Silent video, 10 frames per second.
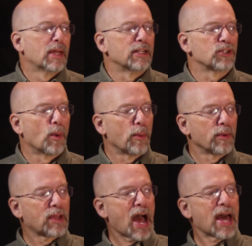And so what
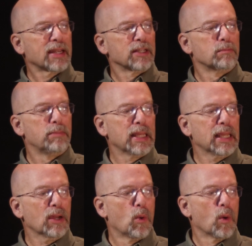we've got is
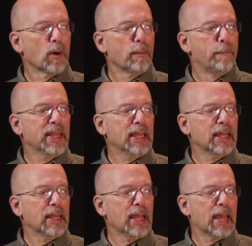B or B